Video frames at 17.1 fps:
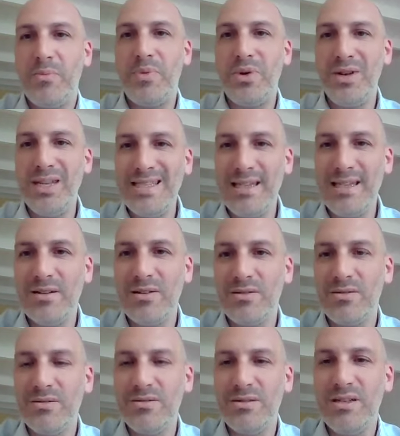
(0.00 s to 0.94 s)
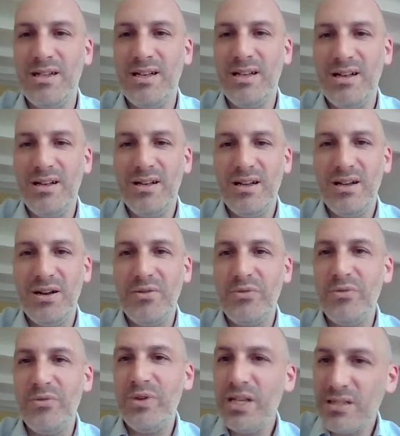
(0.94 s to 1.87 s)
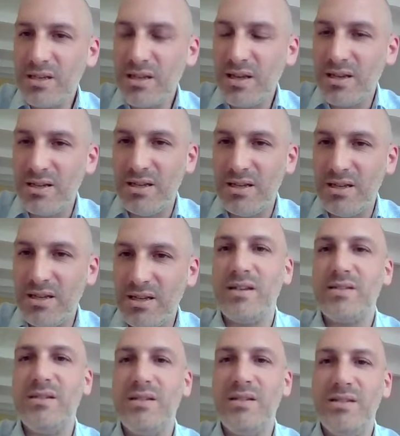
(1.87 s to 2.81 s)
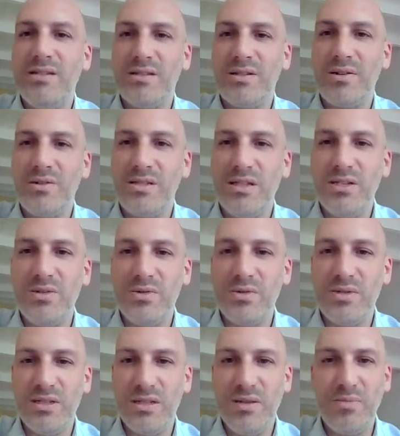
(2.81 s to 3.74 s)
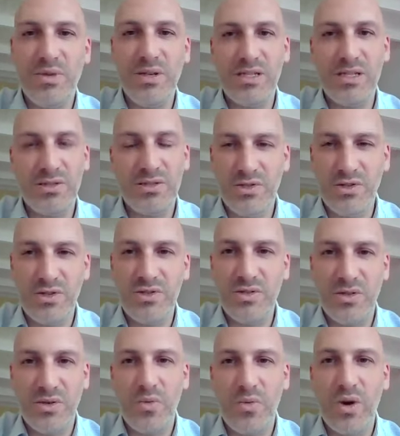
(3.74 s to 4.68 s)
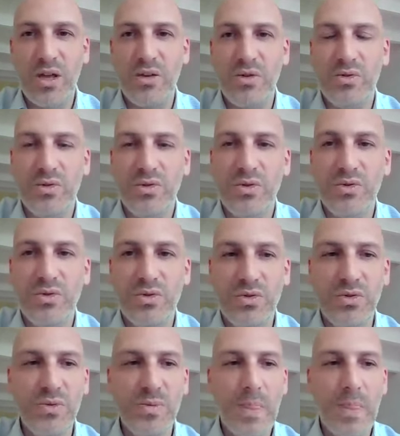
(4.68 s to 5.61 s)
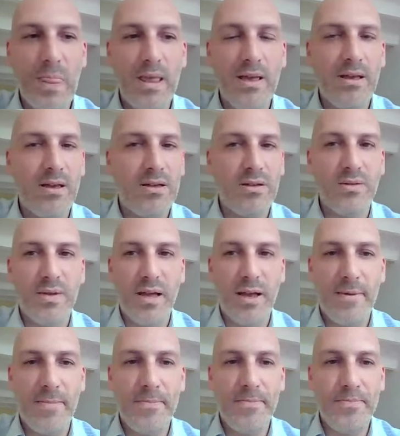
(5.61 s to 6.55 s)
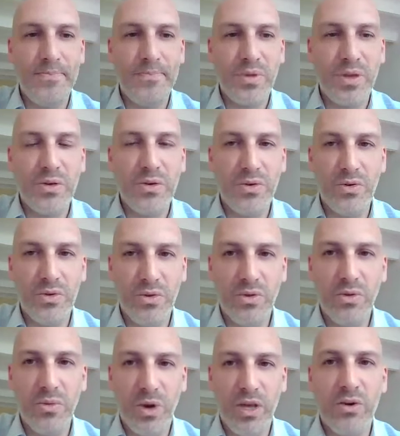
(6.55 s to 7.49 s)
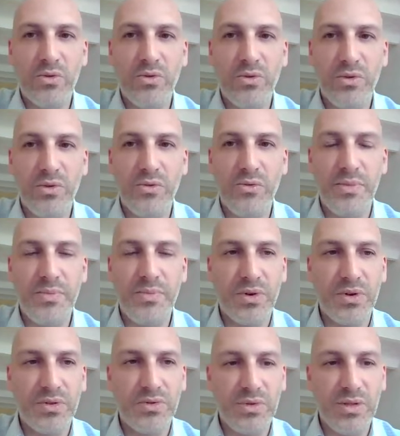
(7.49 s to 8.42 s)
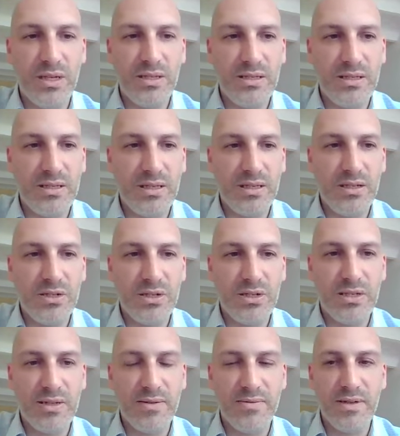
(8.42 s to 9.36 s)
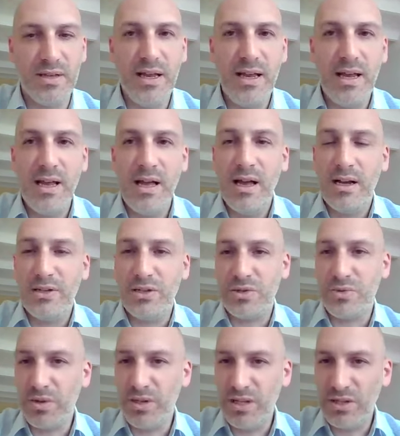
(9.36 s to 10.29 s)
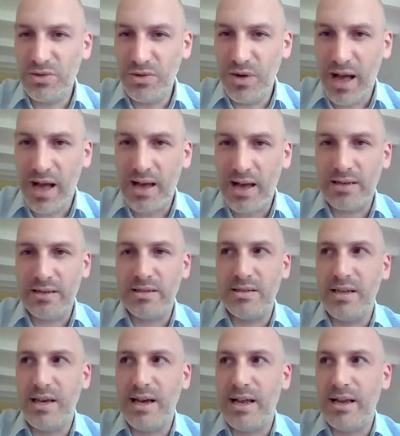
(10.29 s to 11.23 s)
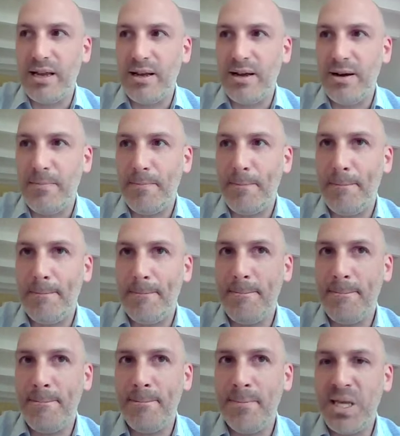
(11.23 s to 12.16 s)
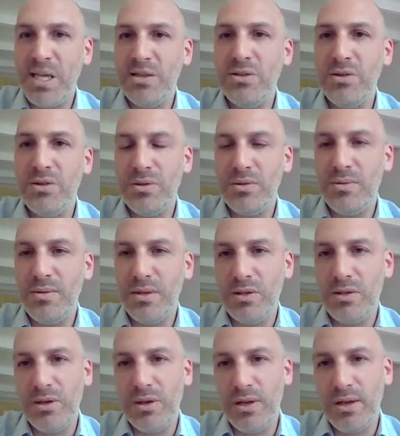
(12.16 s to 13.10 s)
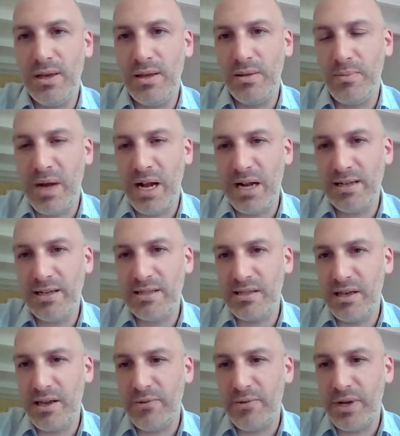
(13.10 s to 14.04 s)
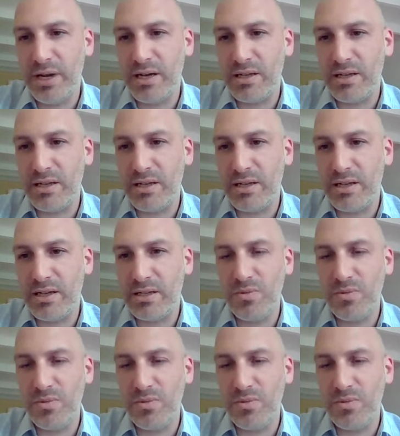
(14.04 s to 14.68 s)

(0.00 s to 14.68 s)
political risk in starting disclosing to CDPs, just the way you do, the way you report to these initiatives. Just wanted to add that in the Baltic Sea areas,